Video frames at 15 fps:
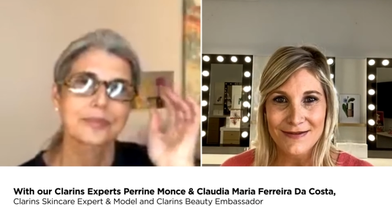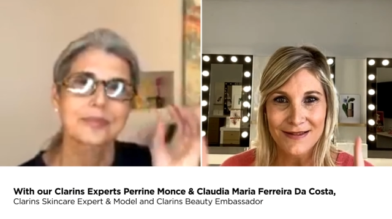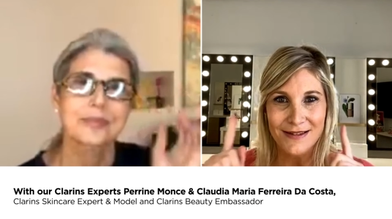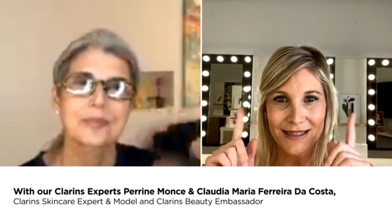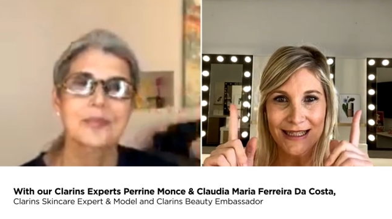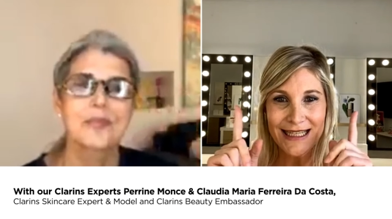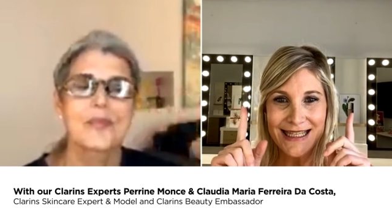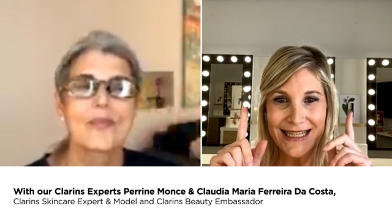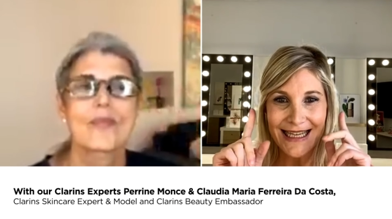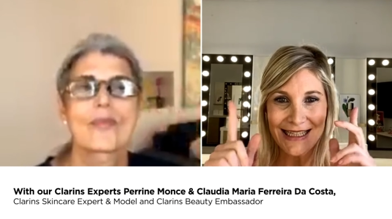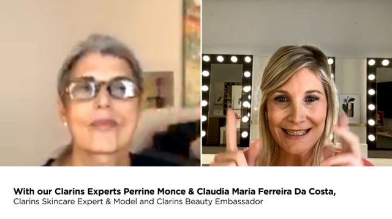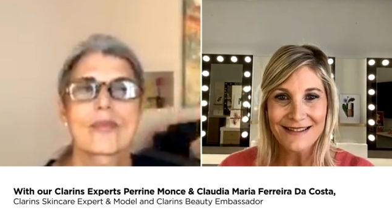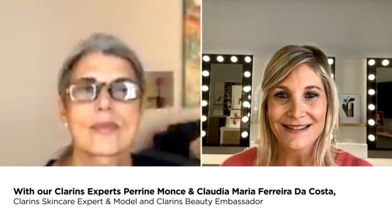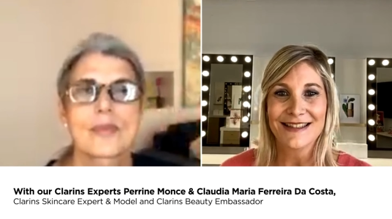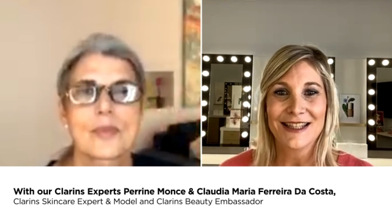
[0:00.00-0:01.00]
Speaker 1: listen,
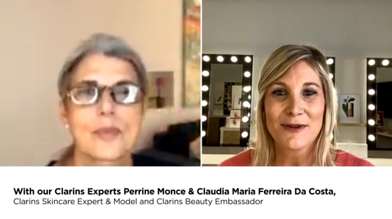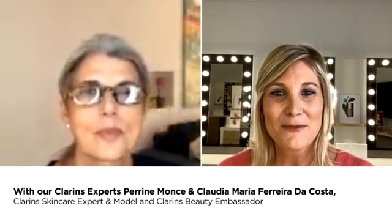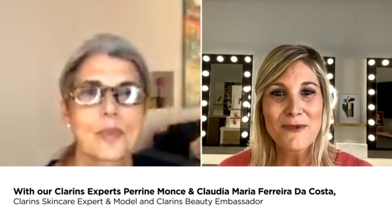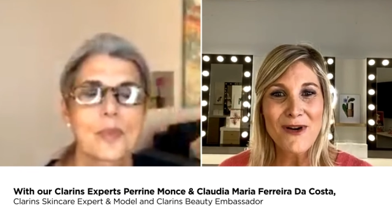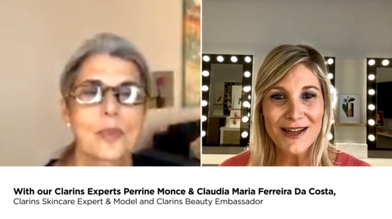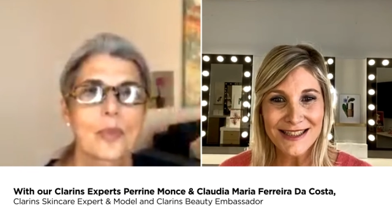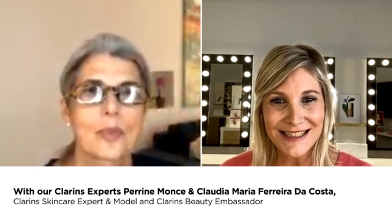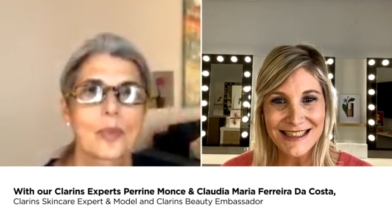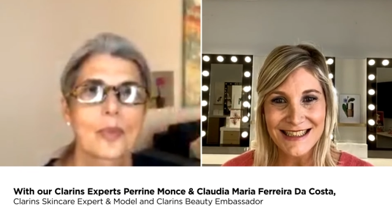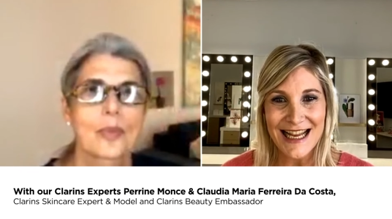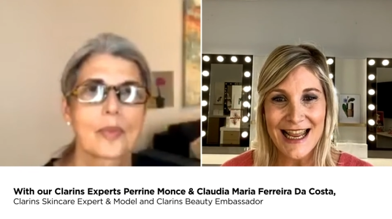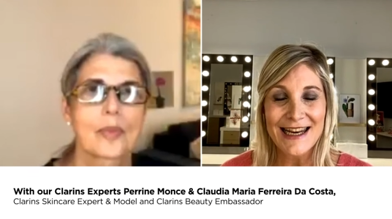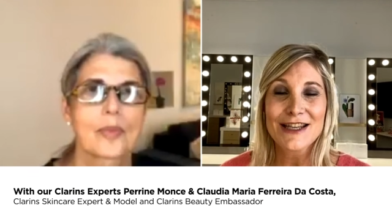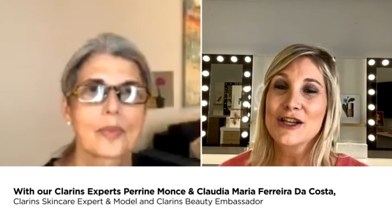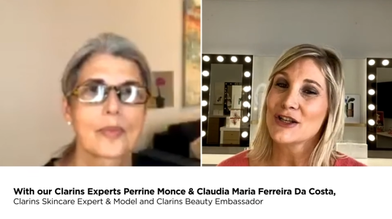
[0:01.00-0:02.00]
watch,
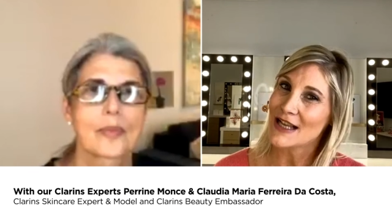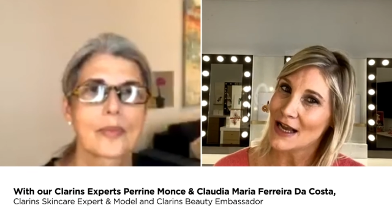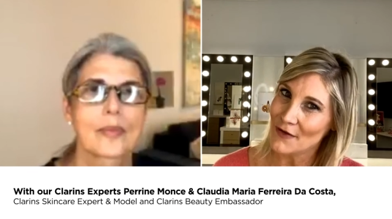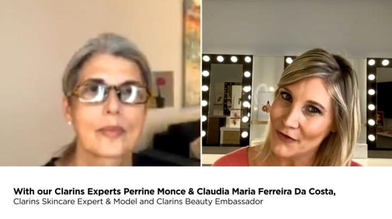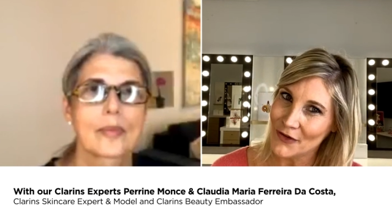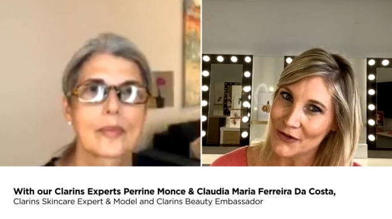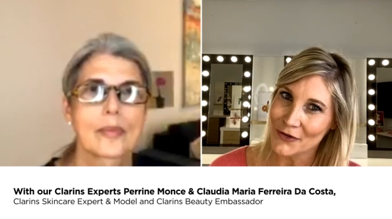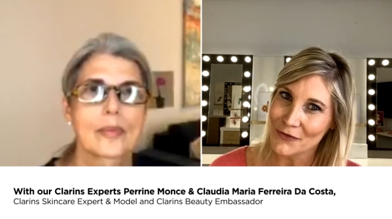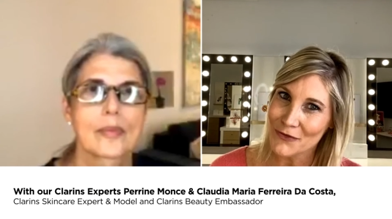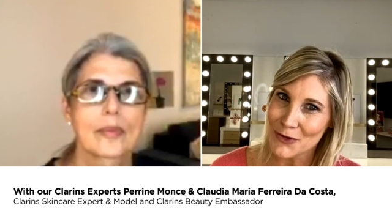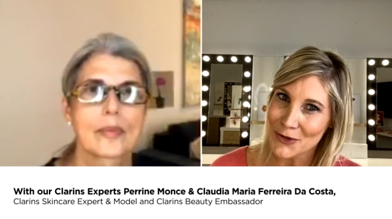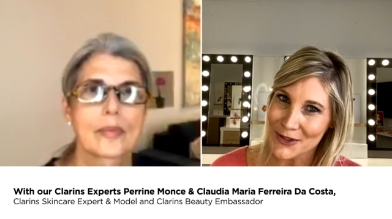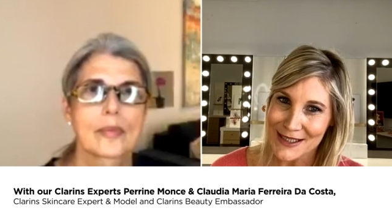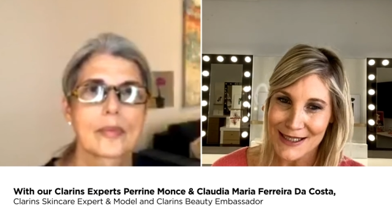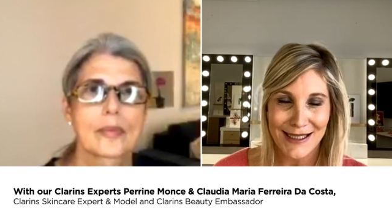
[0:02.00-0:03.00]
and just have fun, of
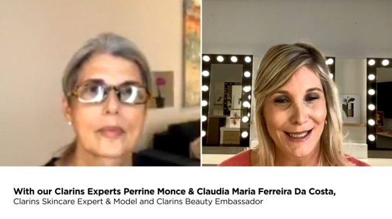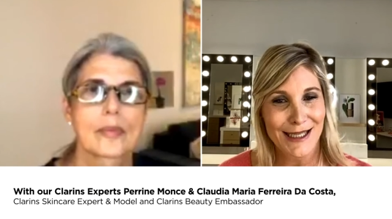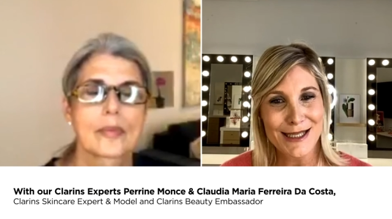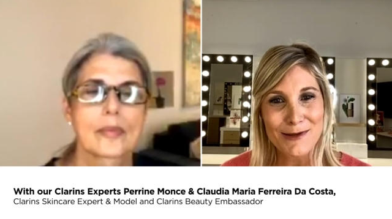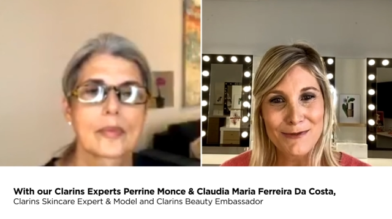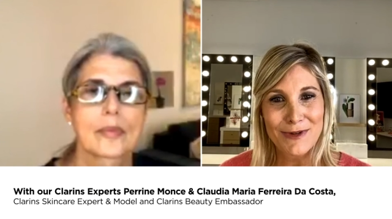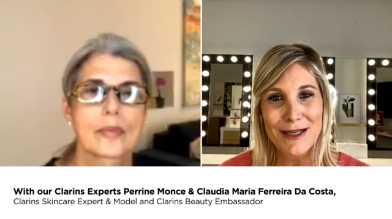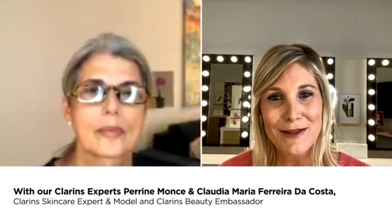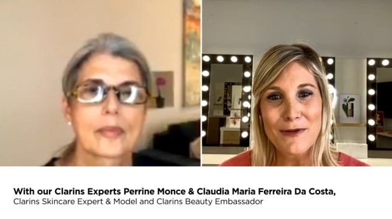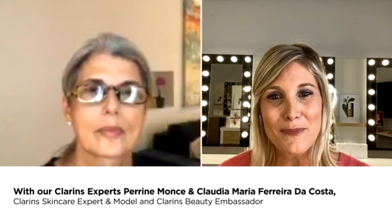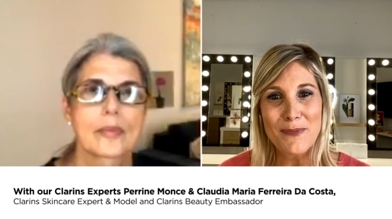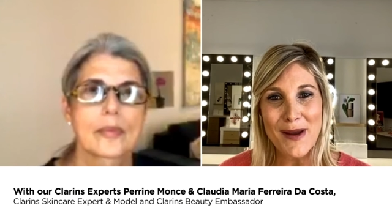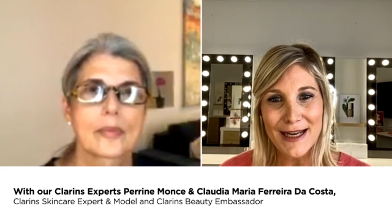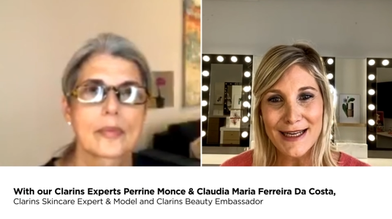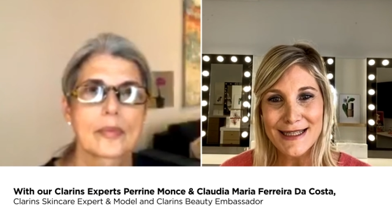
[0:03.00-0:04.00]
course. It's really the
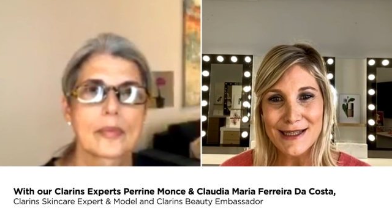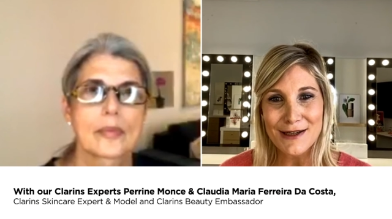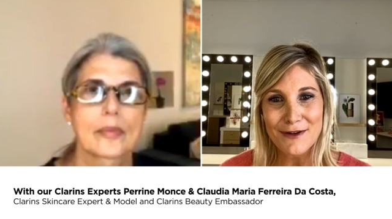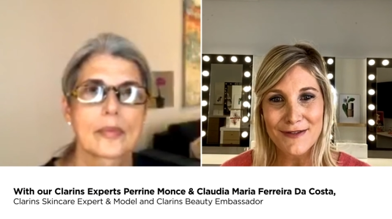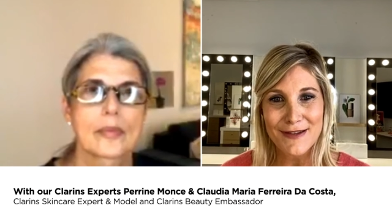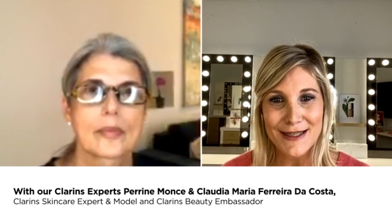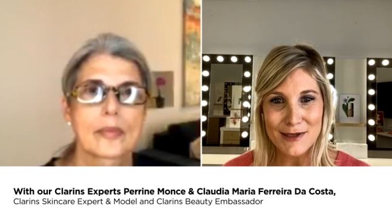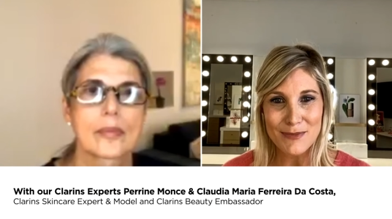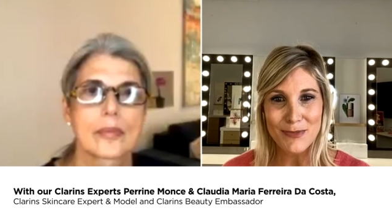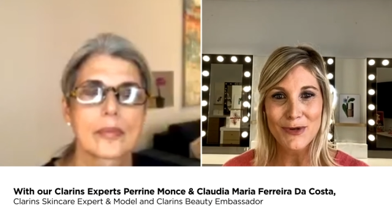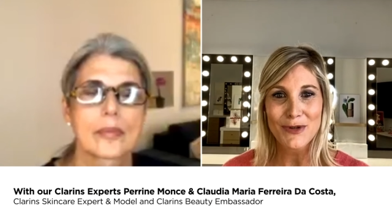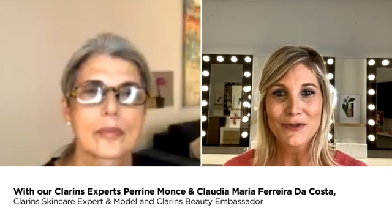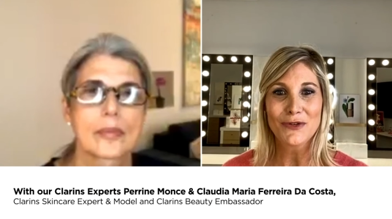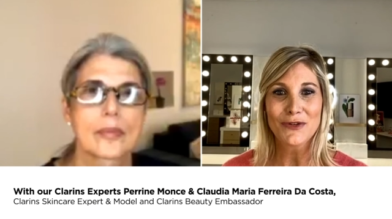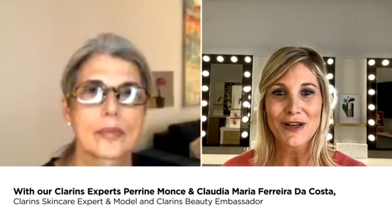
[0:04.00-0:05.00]
base of this
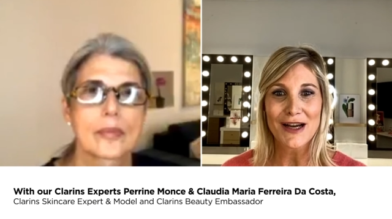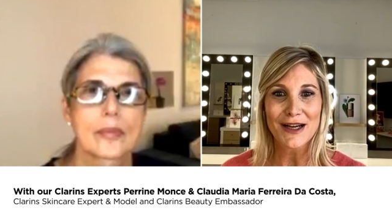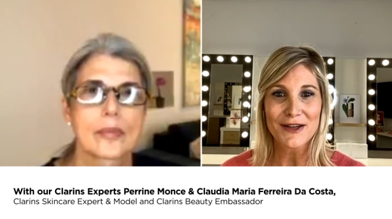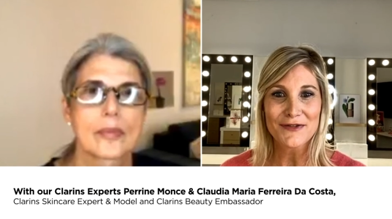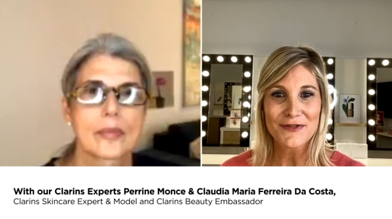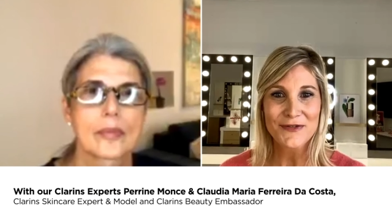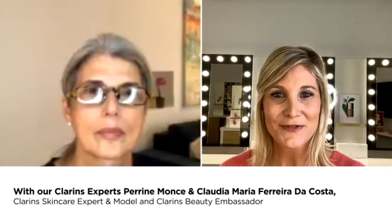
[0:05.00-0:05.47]
beautiful life.